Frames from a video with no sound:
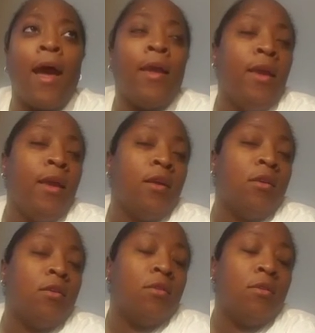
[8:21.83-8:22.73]
I
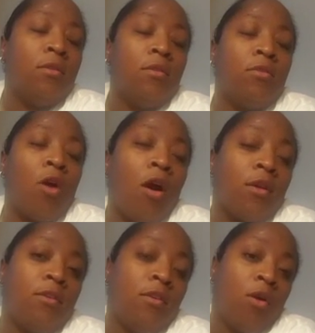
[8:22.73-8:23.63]
can't
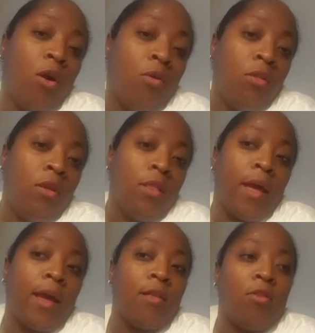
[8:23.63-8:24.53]
talk to Coley
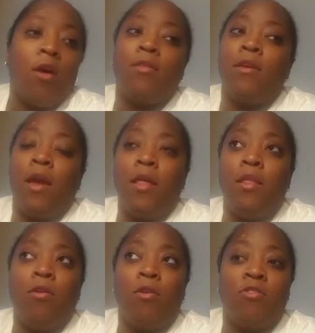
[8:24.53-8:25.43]
like I talk to
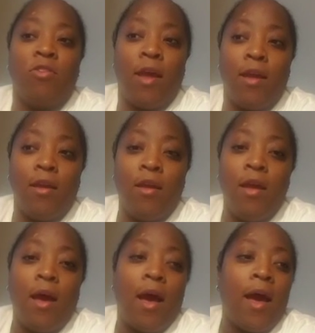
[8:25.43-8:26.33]
Kaylee or Janaya.
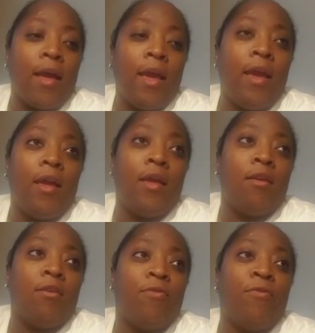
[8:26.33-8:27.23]
I
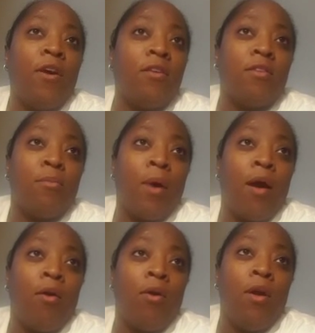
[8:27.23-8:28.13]
can't fuss
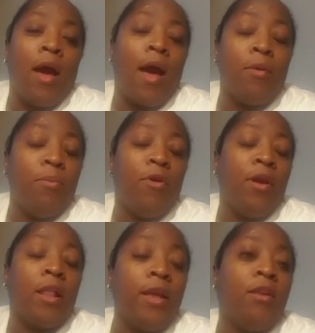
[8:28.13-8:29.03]
about, how come you
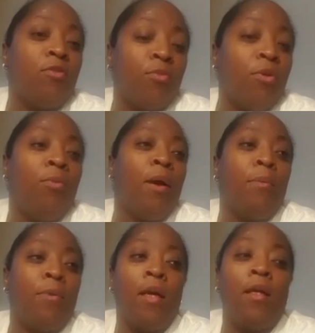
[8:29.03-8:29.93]
ain't clean this room
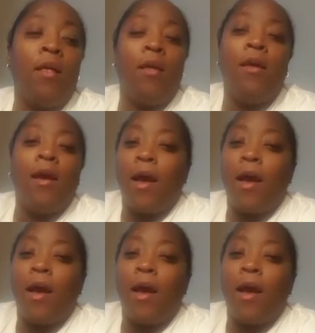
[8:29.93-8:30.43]
up? Blah.